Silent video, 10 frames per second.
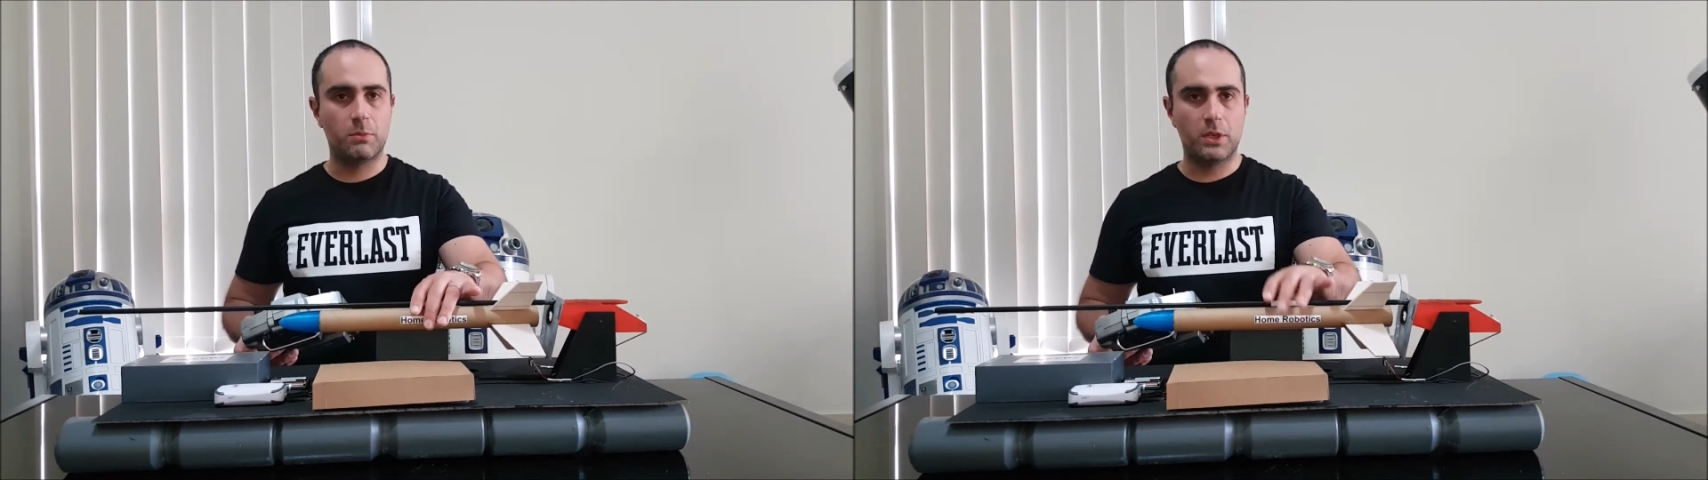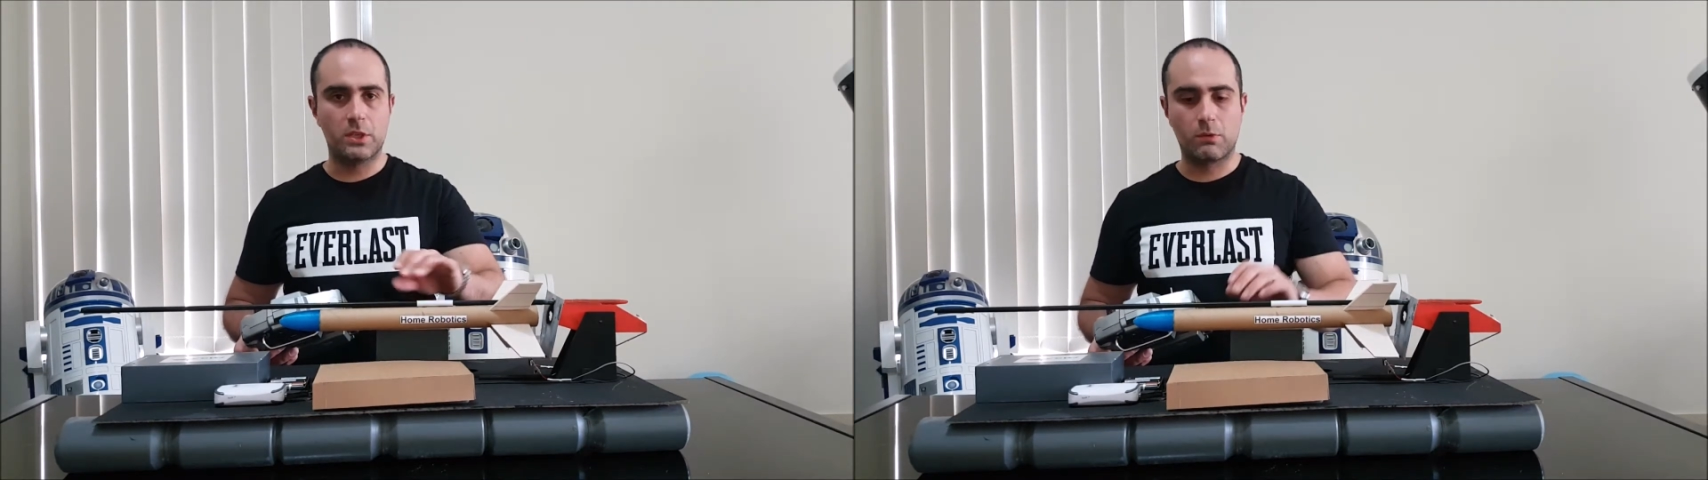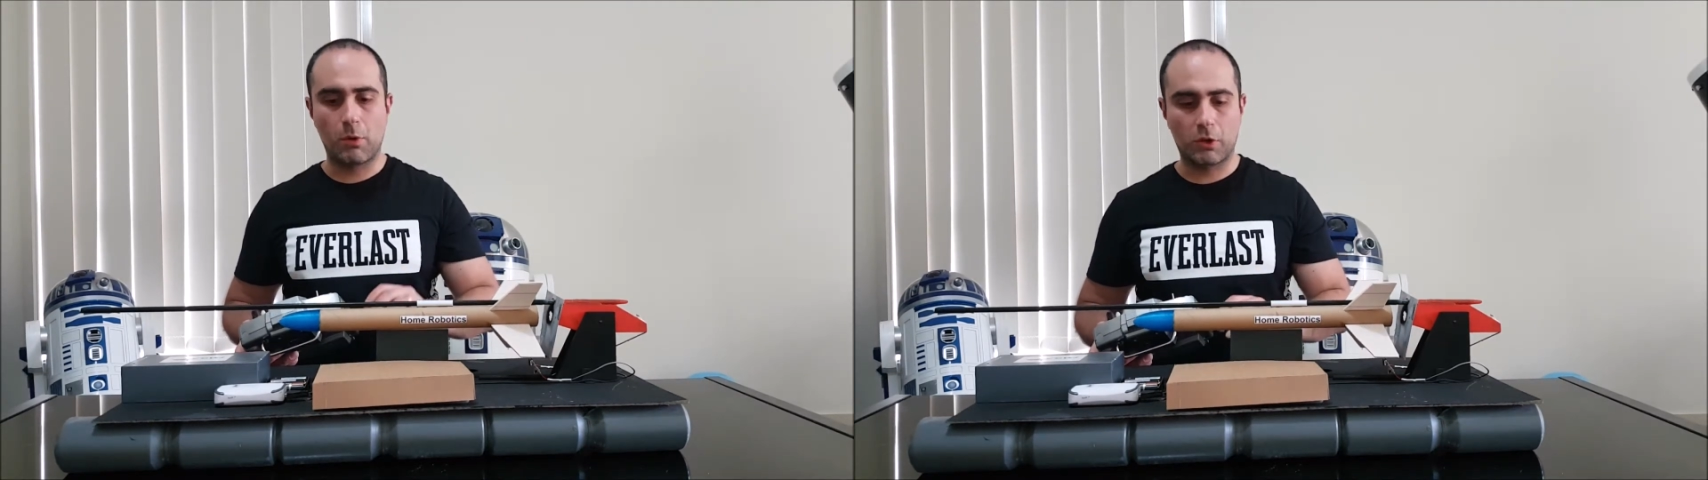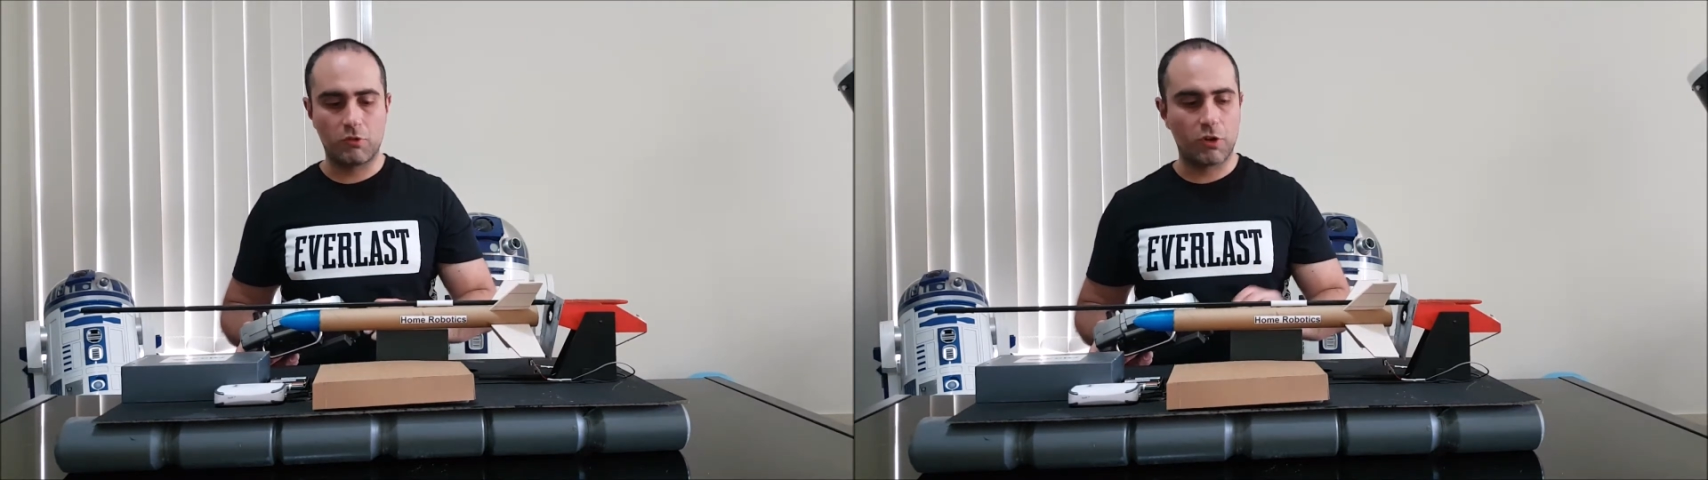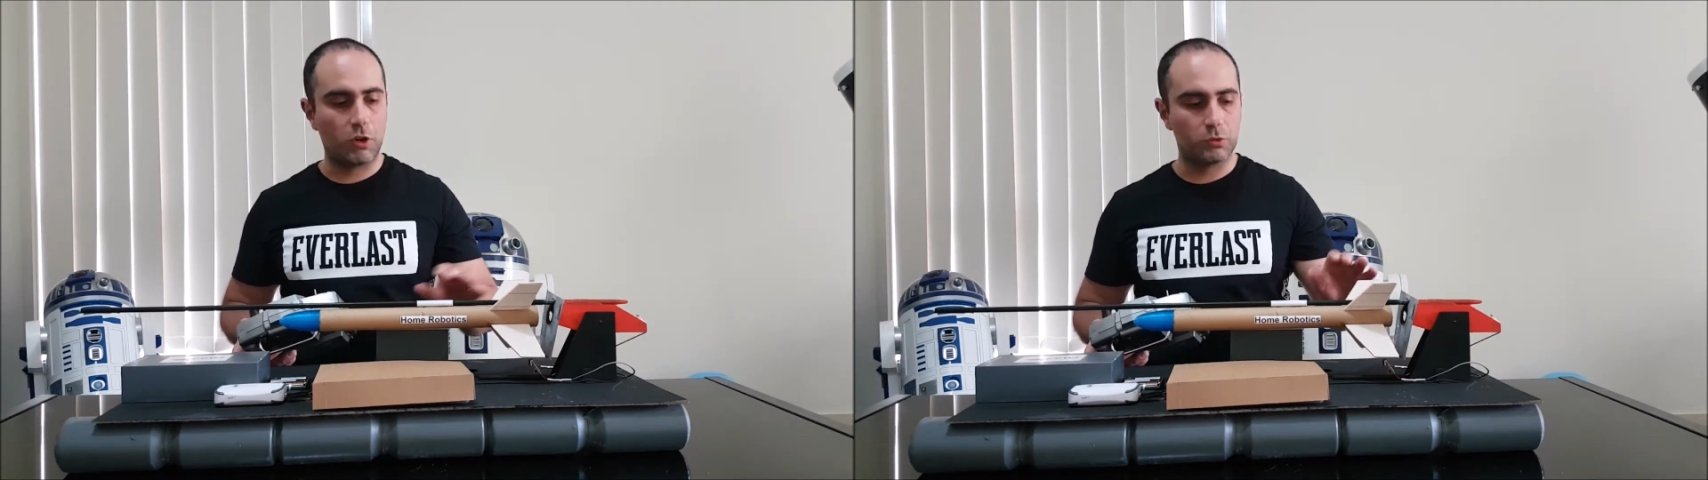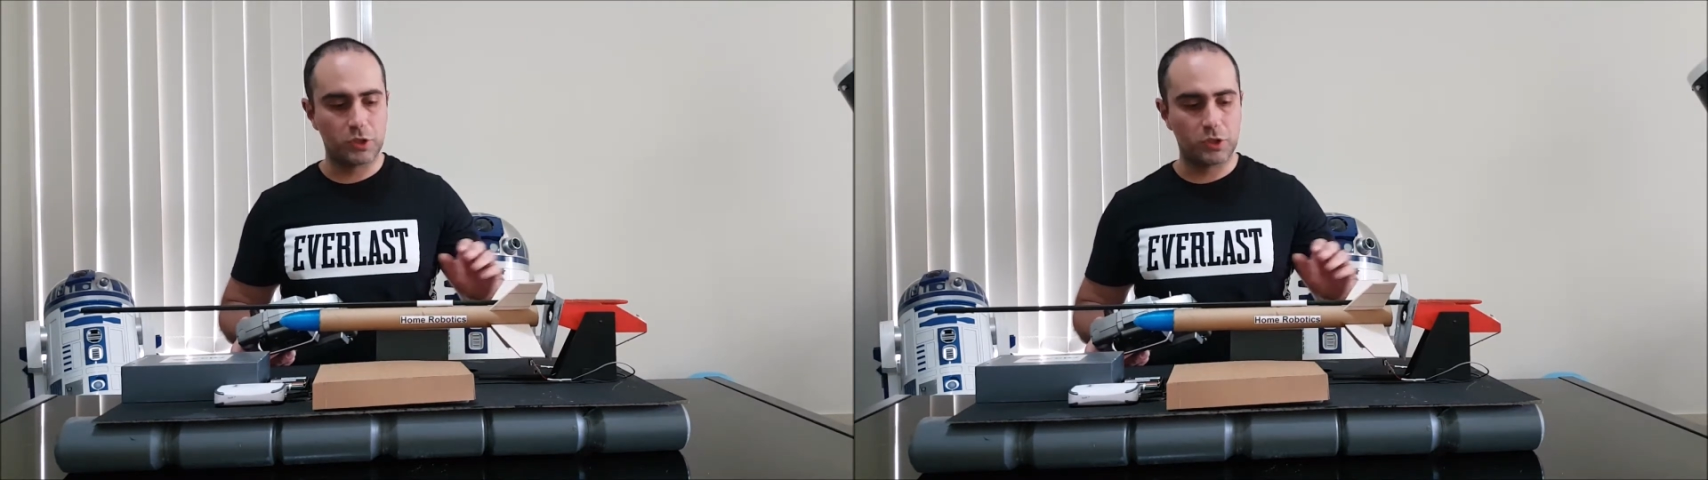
is remote controlled,